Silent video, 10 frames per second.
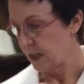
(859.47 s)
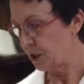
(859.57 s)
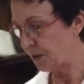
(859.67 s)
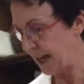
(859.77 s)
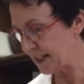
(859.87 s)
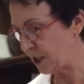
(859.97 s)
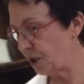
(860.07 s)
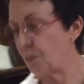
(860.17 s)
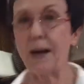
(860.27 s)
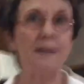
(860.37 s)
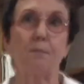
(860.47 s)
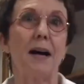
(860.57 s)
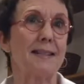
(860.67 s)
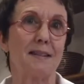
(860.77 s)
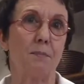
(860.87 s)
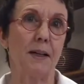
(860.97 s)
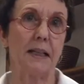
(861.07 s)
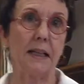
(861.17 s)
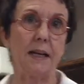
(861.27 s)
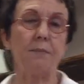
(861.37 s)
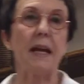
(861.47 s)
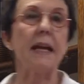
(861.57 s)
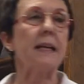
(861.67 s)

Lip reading: So that's a great possibility.